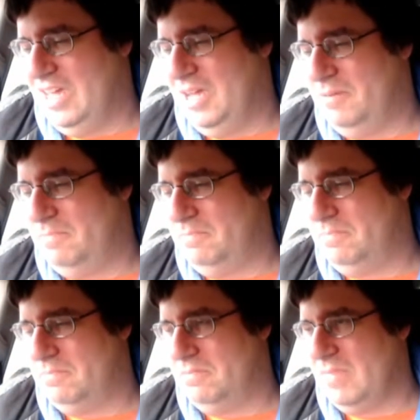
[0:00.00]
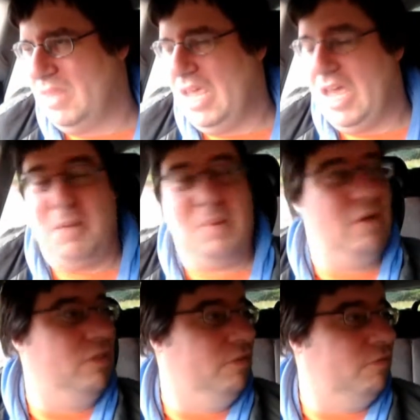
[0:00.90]
I'm
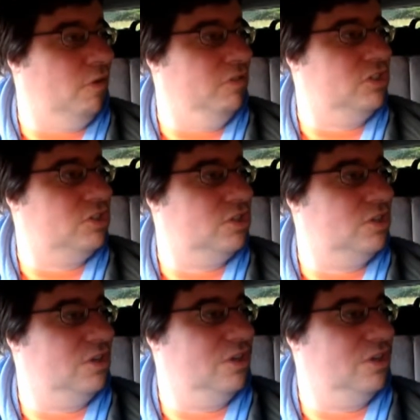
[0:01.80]
out in the forest,